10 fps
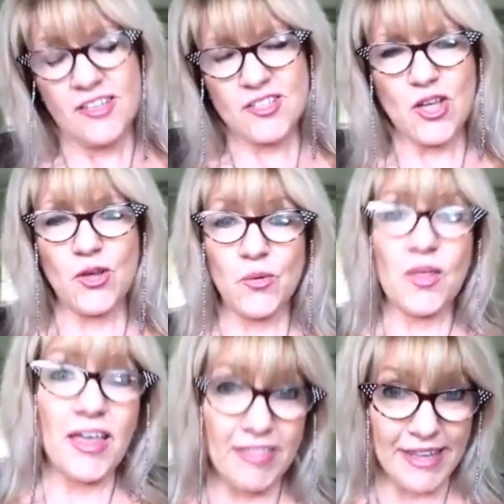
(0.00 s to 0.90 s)
So
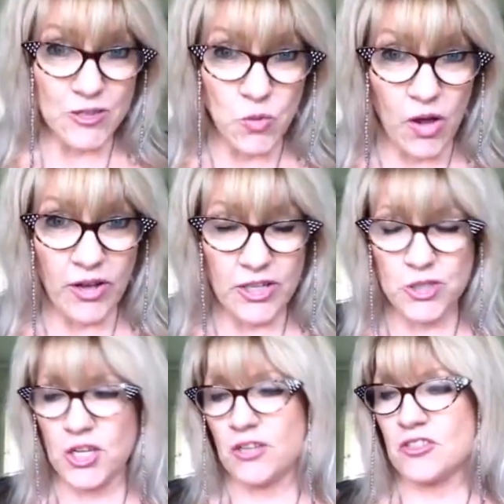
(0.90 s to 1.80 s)
that's why I
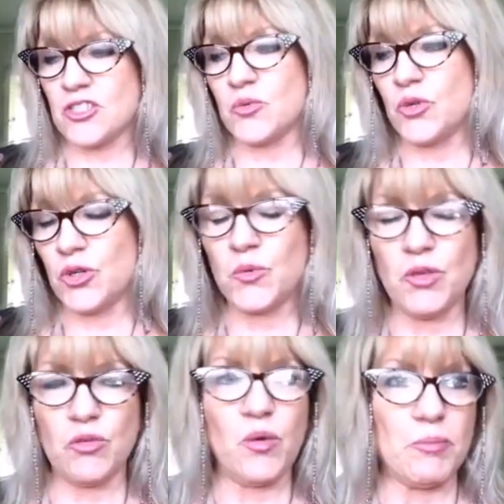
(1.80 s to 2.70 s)
chose to work
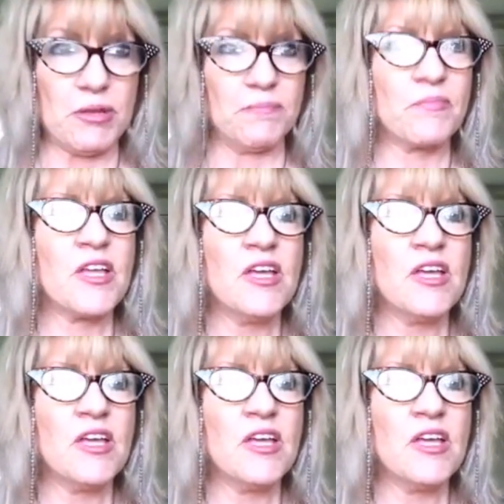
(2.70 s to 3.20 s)
with women.